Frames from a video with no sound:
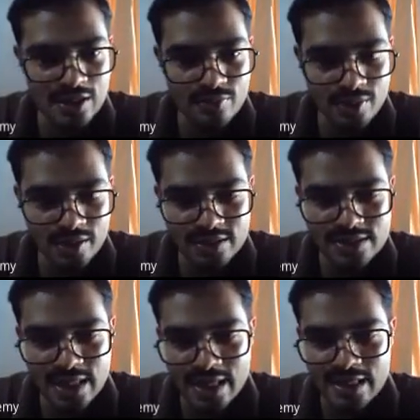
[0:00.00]
uh,
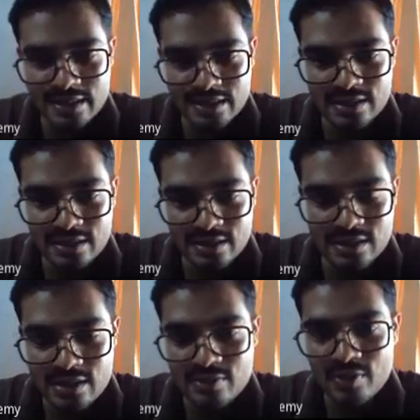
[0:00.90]
works and uh,
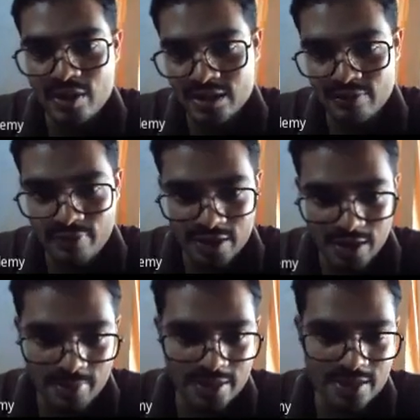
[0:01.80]
what are the
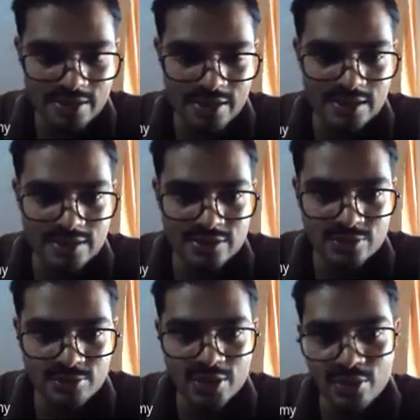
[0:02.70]
fundamental things
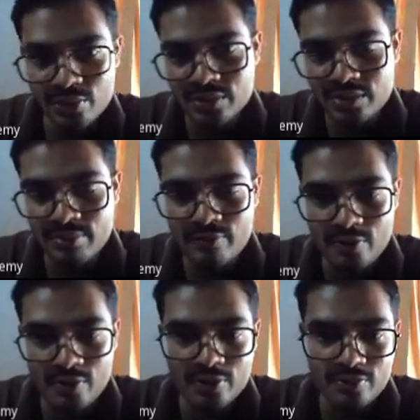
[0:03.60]
to be known
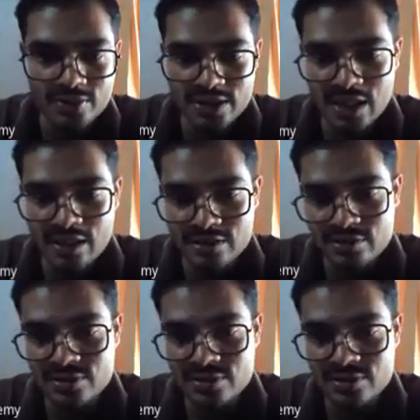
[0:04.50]
before start